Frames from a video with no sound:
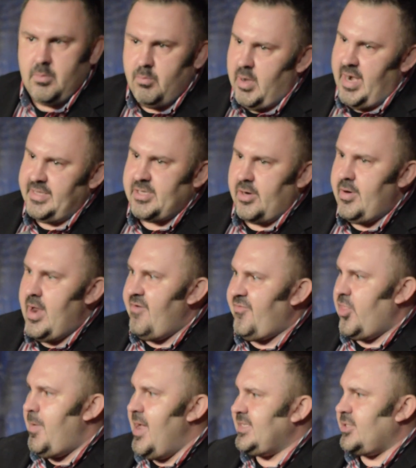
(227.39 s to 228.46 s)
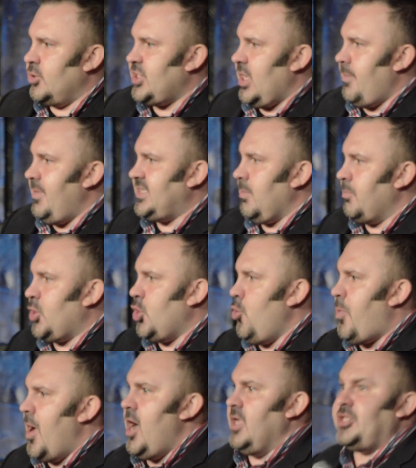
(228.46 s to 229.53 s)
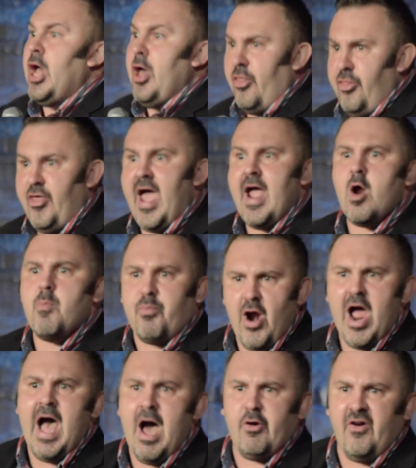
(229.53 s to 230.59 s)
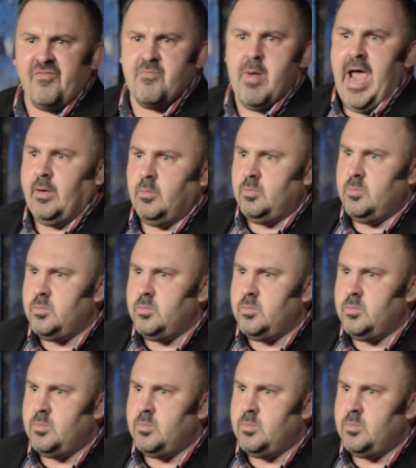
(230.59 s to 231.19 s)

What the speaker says: But it turned out for the best. They're sending me some coupons. They're proud of me.